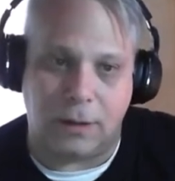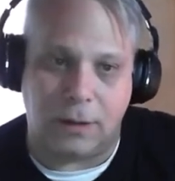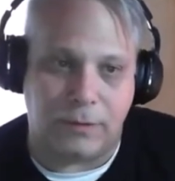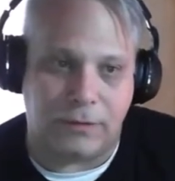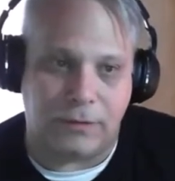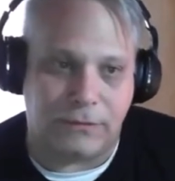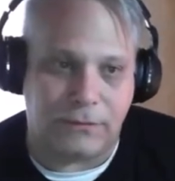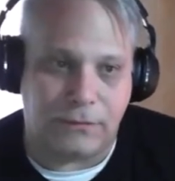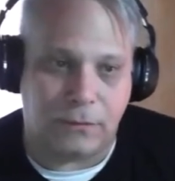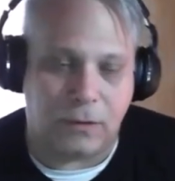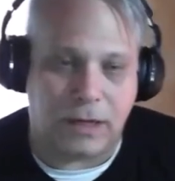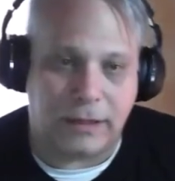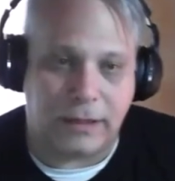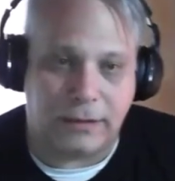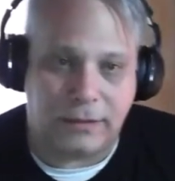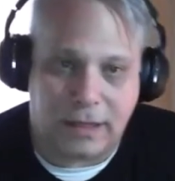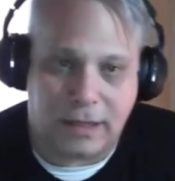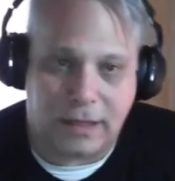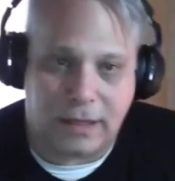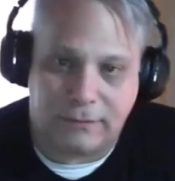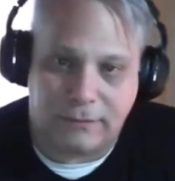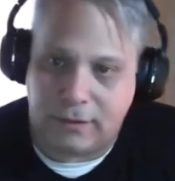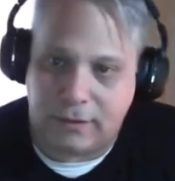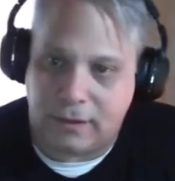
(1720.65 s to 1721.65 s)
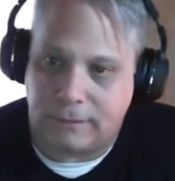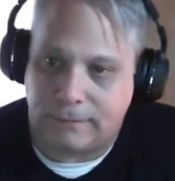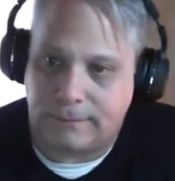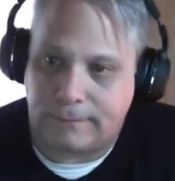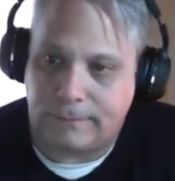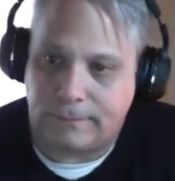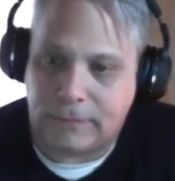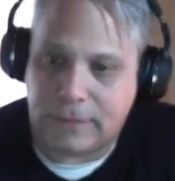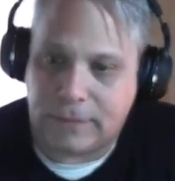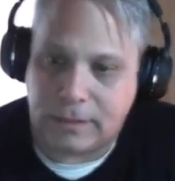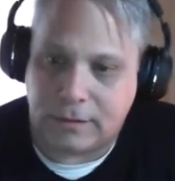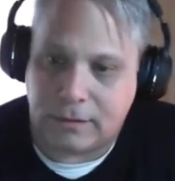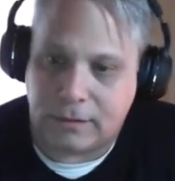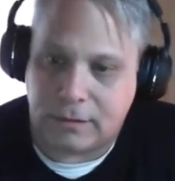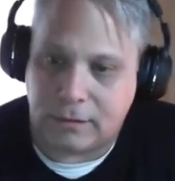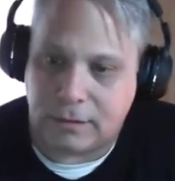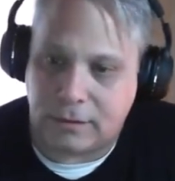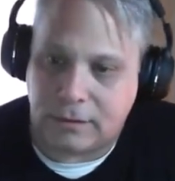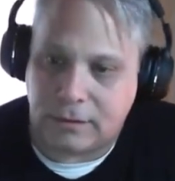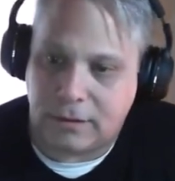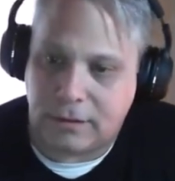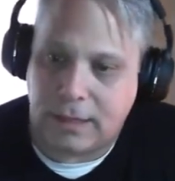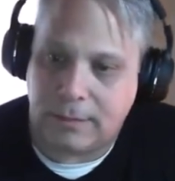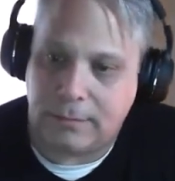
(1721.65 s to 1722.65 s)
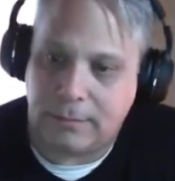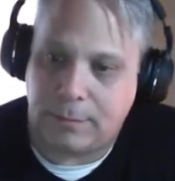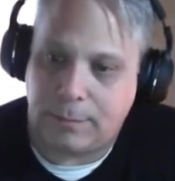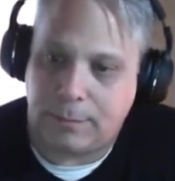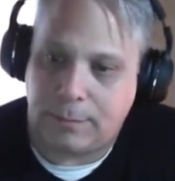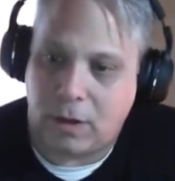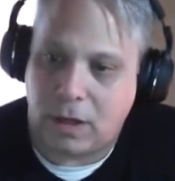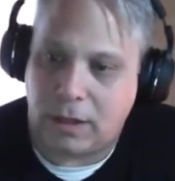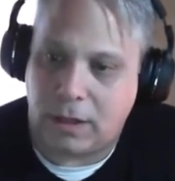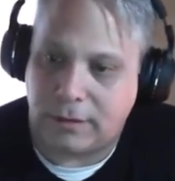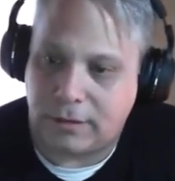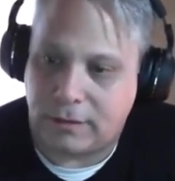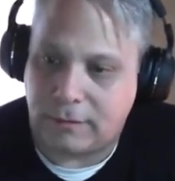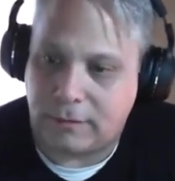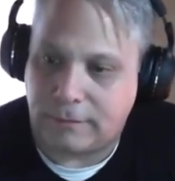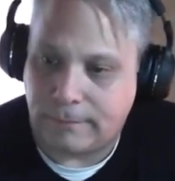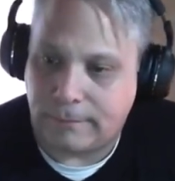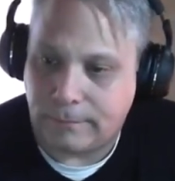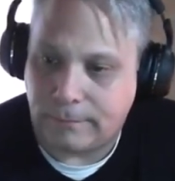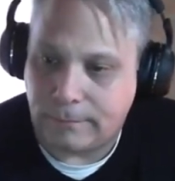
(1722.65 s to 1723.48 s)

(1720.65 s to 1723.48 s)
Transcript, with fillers: before I dive in? This is a good time to pause.